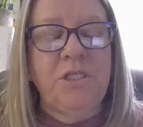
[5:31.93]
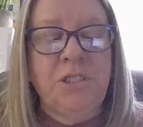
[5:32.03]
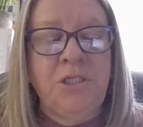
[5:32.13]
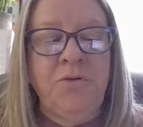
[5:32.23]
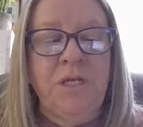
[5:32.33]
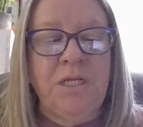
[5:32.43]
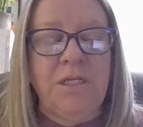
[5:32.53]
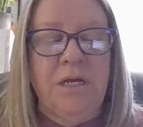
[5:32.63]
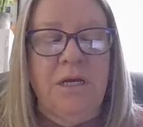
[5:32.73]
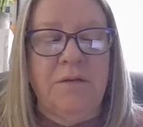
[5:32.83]

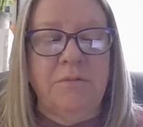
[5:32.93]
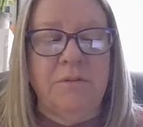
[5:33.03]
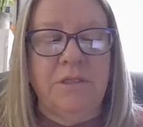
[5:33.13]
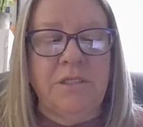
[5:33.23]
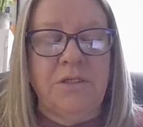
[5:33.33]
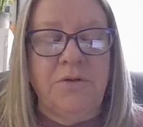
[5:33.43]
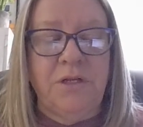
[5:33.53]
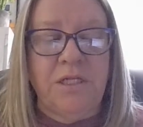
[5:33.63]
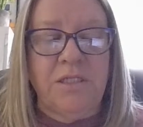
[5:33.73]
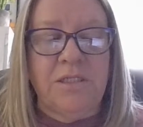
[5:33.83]
student, the
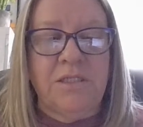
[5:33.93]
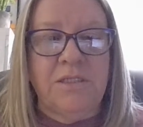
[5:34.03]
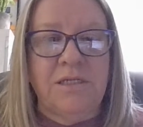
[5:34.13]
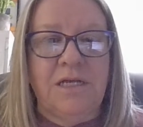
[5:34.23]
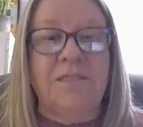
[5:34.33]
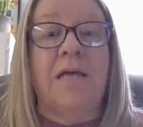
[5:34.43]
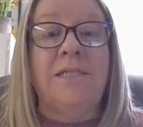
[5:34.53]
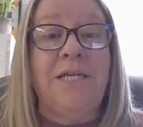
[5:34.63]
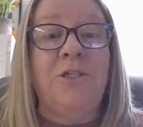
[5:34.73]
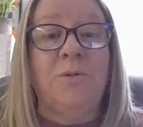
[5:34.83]
students, a
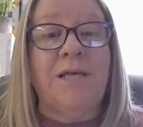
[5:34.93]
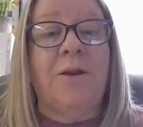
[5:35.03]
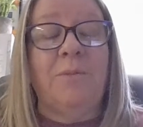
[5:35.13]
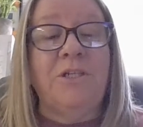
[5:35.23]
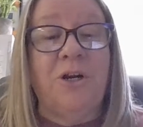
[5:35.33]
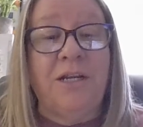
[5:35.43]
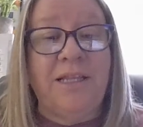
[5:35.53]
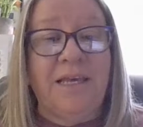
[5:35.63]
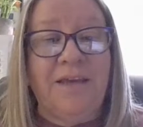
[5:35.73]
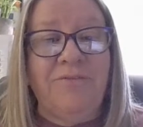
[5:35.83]
teacher was out on
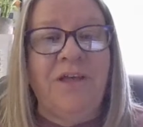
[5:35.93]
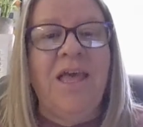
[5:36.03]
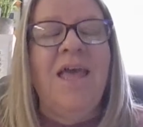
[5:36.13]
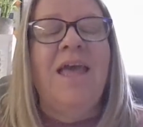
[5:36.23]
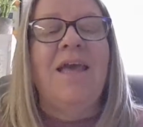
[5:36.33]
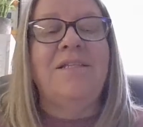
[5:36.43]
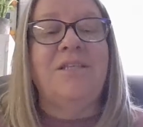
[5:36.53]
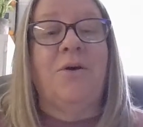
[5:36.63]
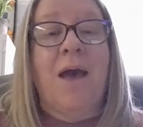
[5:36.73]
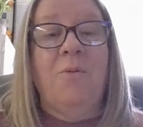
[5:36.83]
maternity leave, and
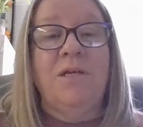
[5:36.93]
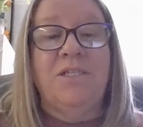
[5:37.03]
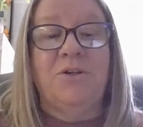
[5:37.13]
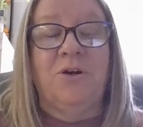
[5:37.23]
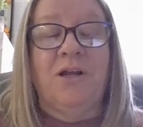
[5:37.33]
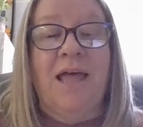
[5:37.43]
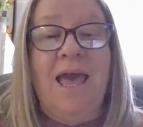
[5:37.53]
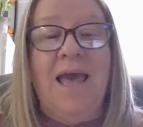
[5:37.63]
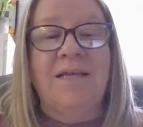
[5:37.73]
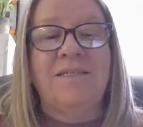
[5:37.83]
so I went into her
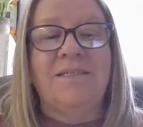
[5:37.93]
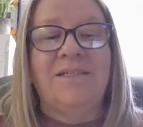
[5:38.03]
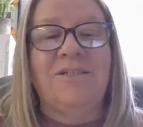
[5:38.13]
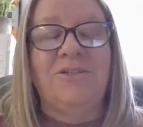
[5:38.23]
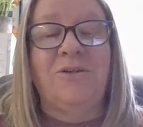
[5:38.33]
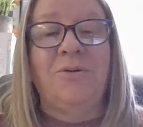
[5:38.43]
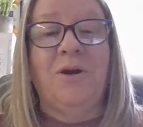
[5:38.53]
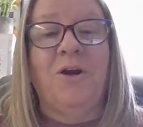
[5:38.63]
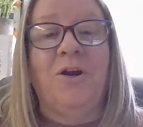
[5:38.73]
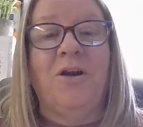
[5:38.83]
class to do
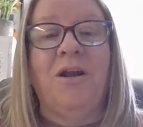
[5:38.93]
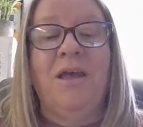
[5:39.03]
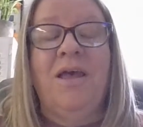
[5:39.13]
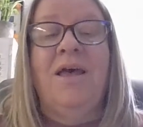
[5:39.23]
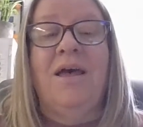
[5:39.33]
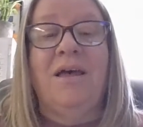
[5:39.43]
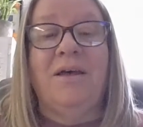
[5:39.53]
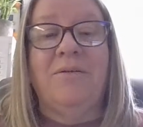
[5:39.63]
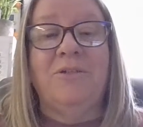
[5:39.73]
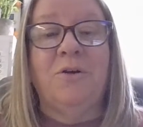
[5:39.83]
to
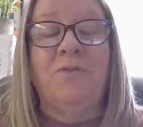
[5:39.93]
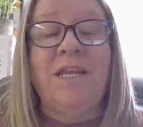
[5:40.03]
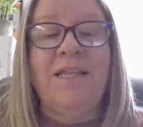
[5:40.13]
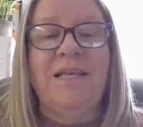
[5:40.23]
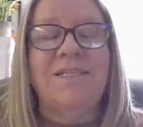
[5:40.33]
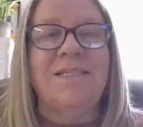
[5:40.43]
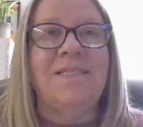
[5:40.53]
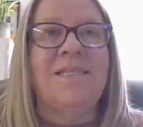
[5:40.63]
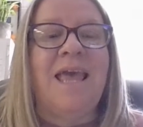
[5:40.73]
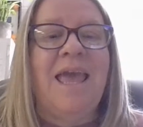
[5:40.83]
her reading
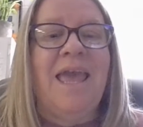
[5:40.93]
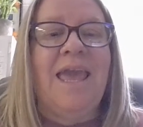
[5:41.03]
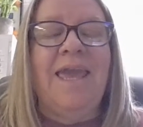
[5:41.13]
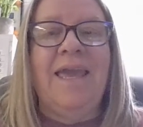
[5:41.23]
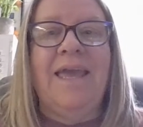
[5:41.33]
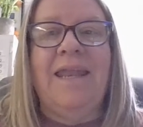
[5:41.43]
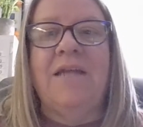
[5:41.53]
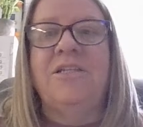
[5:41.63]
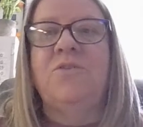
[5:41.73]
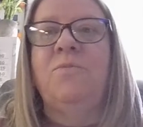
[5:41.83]
lessons, and
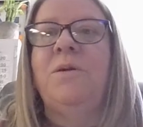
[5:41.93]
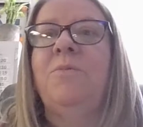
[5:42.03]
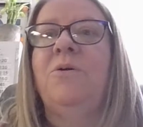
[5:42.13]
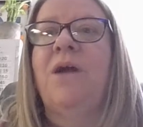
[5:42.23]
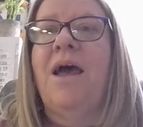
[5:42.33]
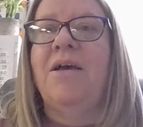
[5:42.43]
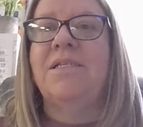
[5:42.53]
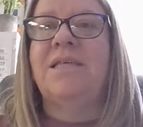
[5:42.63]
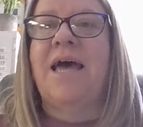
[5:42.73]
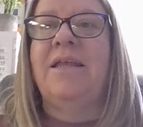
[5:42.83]
I just remember how
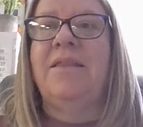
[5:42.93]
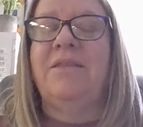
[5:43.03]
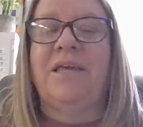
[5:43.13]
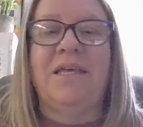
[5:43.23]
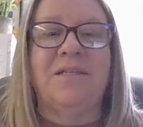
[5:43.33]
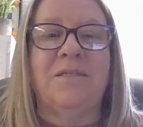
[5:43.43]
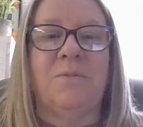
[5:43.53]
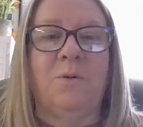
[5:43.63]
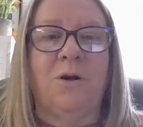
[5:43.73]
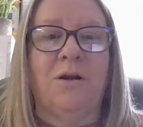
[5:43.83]
excited the
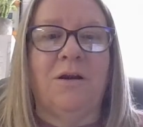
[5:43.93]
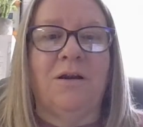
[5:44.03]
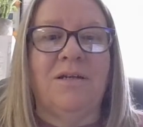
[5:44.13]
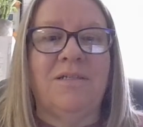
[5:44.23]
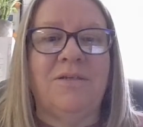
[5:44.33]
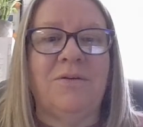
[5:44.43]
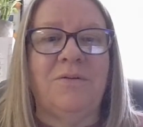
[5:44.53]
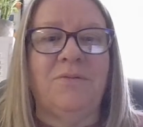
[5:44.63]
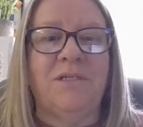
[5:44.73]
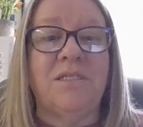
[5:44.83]
kids were
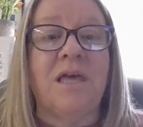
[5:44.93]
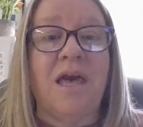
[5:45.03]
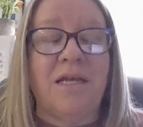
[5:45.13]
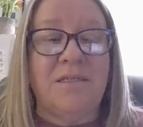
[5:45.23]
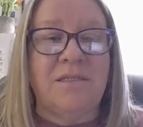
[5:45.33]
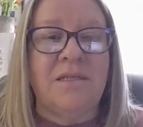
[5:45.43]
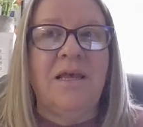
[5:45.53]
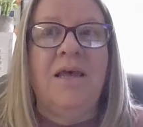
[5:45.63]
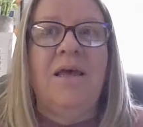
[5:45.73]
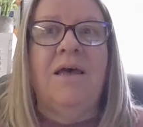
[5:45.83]
to discuss
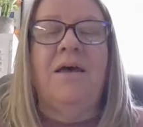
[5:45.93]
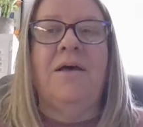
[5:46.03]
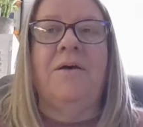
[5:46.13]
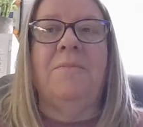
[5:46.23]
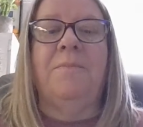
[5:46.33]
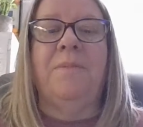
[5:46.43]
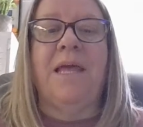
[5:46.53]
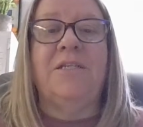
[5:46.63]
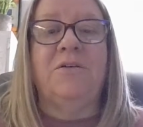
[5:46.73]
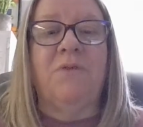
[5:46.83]

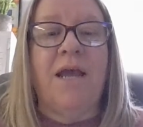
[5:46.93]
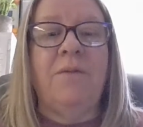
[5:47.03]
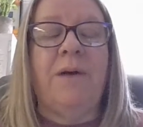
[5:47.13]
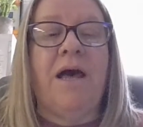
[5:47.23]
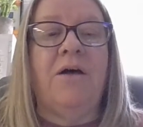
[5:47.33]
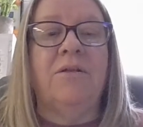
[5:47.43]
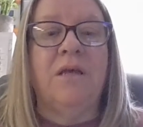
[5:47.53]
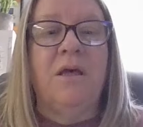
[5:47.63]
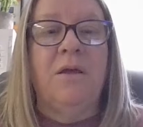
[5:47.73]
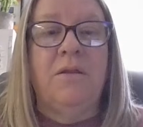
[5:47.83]
and to write about